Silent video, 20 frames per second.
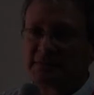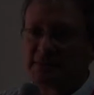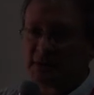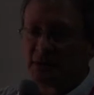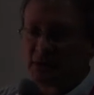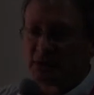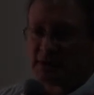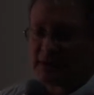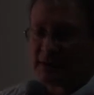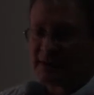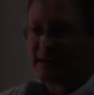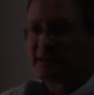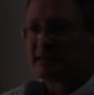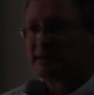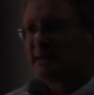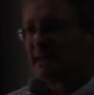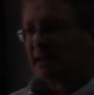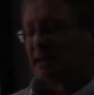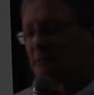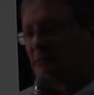because, as I
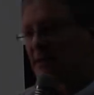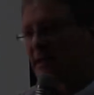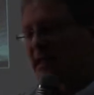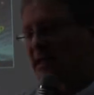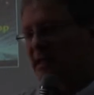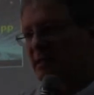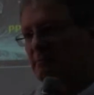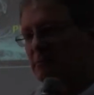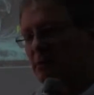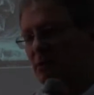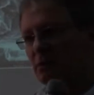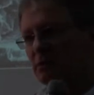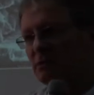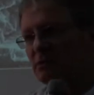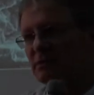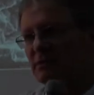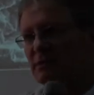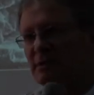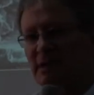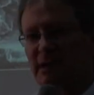said, we need
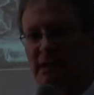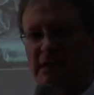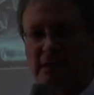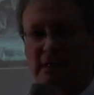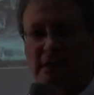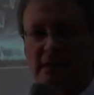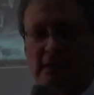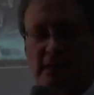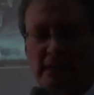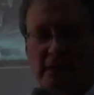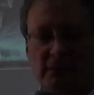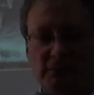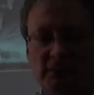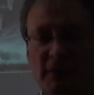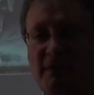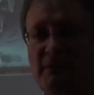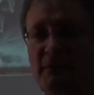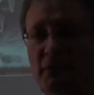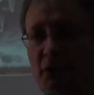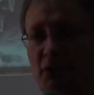both
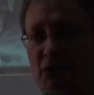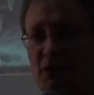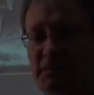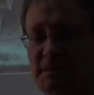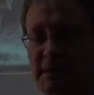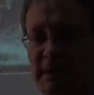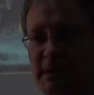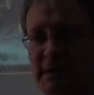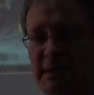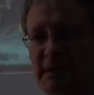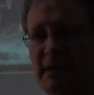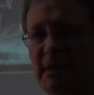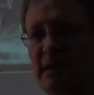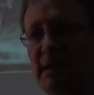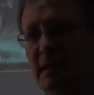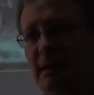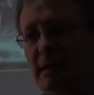reinforcement